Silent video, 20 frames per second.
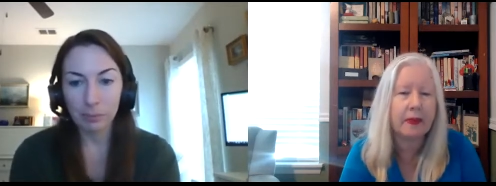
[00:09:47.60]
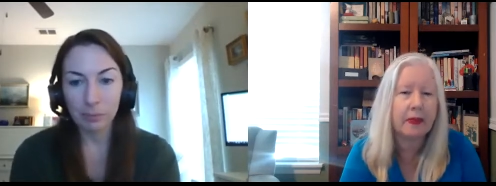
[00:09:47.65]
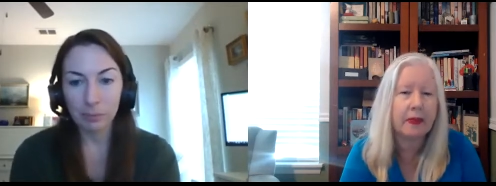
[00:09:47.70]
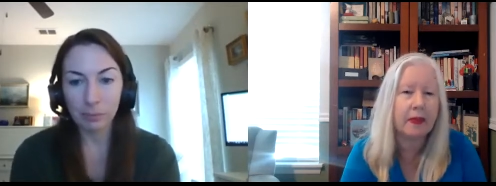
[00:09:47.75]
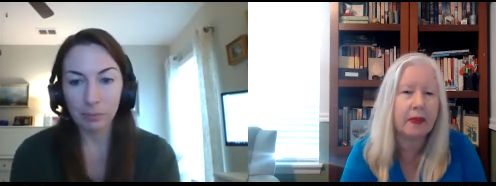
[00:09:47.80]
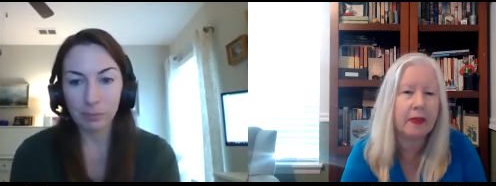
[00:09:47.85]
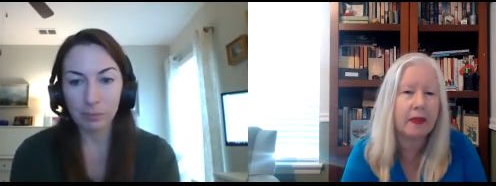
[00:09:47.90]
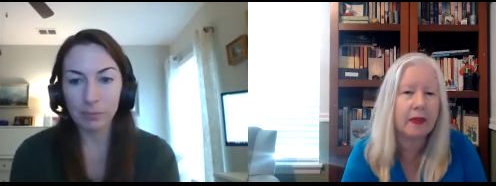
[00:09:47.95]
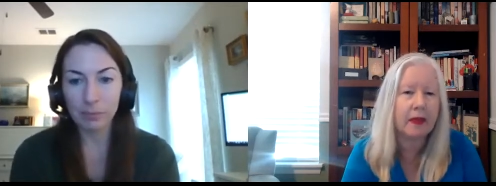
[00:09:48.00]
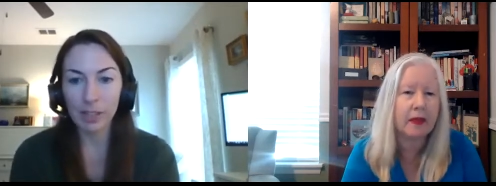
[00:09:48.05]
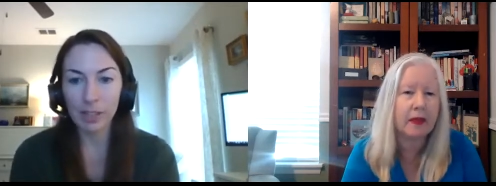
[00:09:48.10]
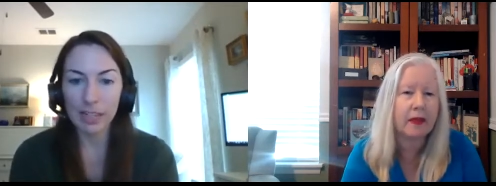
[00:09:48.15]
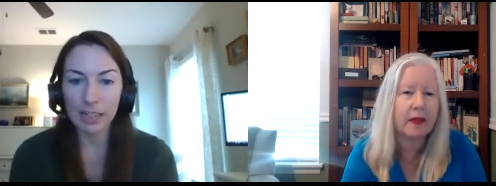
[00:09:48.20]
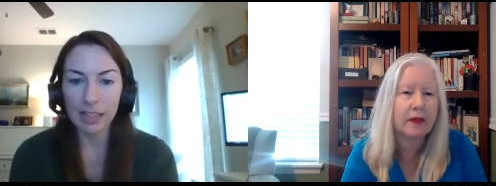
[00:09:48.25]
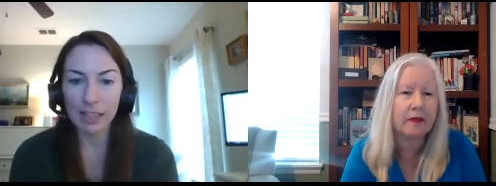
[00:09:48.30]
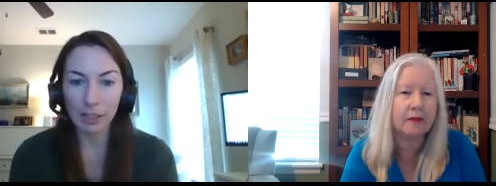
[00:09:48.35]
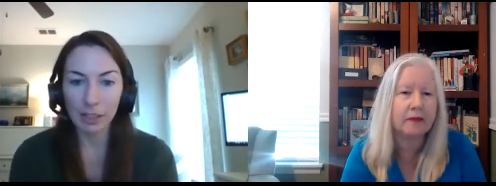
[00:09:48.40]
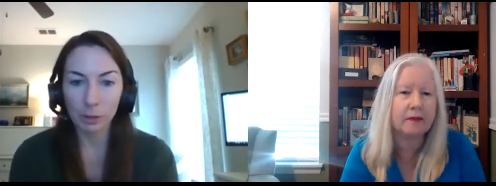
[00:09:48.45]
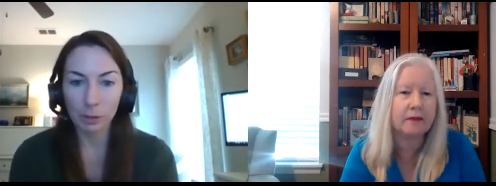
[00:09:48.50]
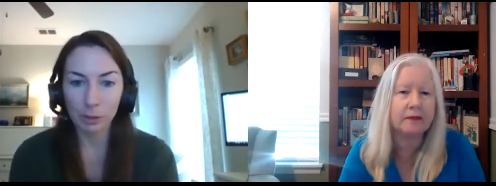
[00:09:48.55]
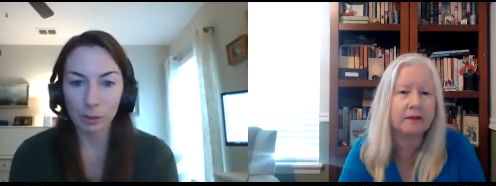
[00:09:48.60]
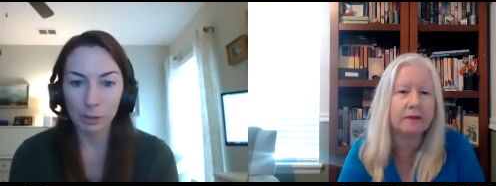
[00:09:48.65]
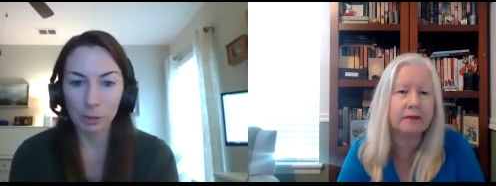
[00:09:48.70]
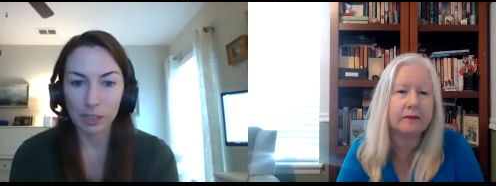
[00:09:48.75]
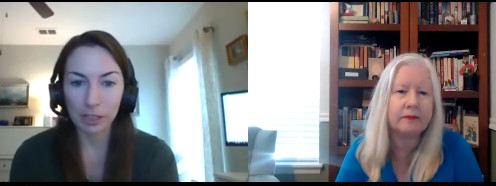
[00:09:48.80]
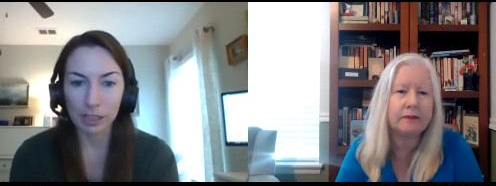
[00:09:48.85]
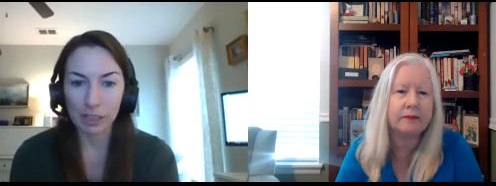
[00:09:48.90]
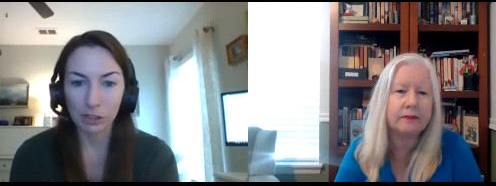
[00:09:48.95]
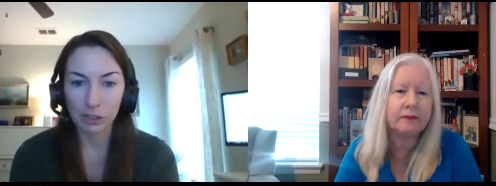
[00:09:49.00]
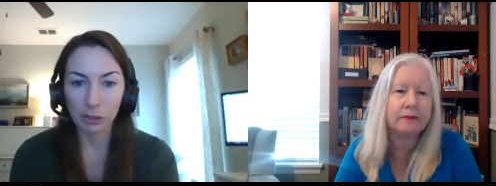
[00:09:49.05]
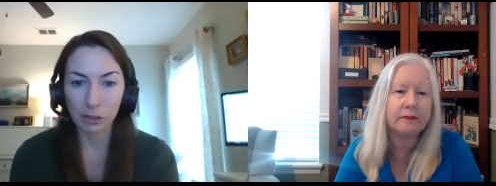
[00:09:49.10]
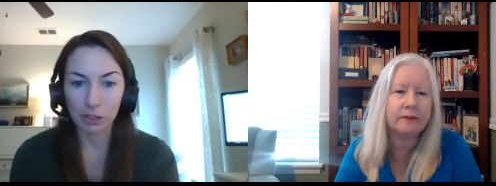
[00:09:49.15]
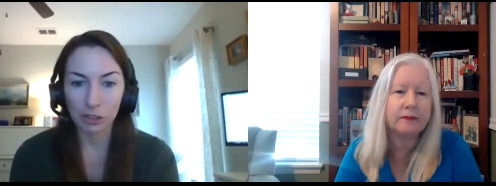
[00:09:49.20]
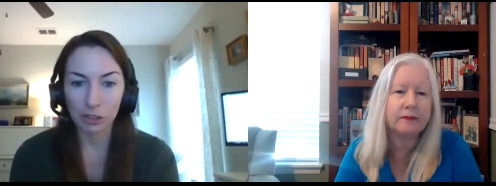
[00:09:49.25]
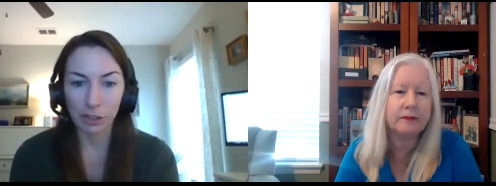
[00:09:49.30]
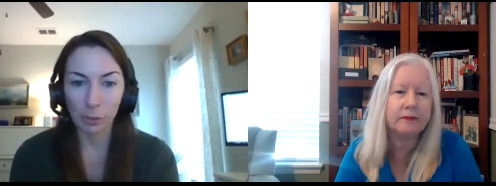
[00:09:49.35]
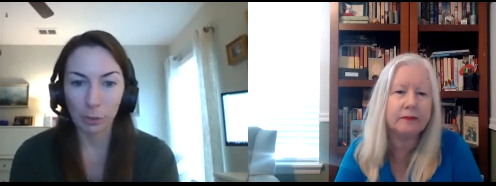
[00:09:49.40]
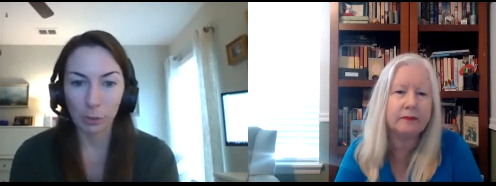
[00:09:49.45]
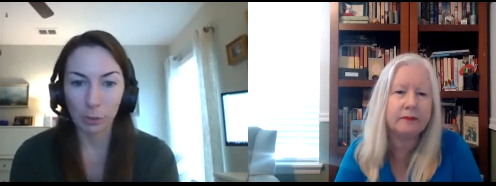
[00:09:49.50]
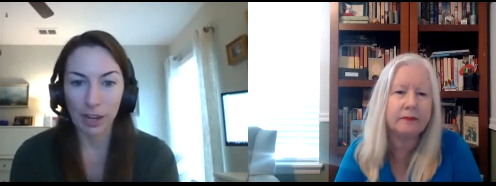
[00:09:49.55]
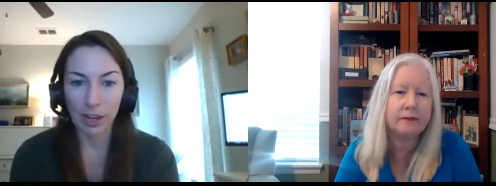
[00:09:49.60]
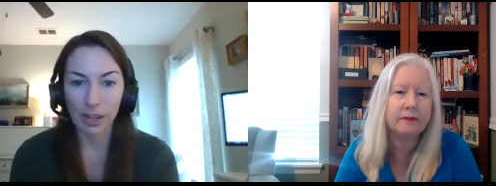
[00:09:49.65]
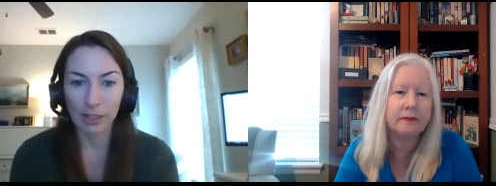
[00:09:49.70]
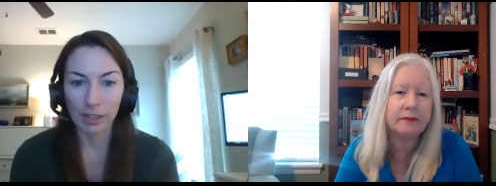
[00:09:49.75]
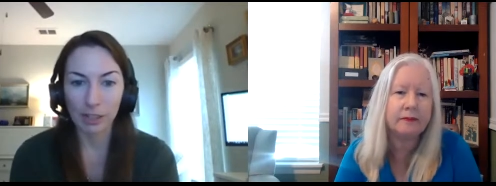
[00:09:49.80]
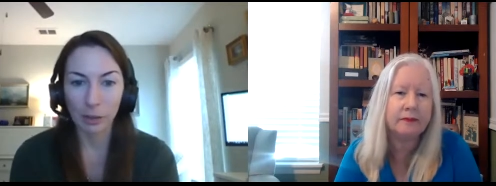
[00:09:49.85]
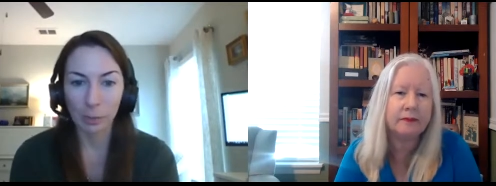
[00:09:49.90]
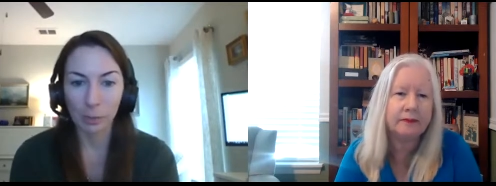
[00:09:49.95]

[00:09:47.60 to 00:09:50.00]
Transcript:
Speaker 1: and I think it was a really interesting way to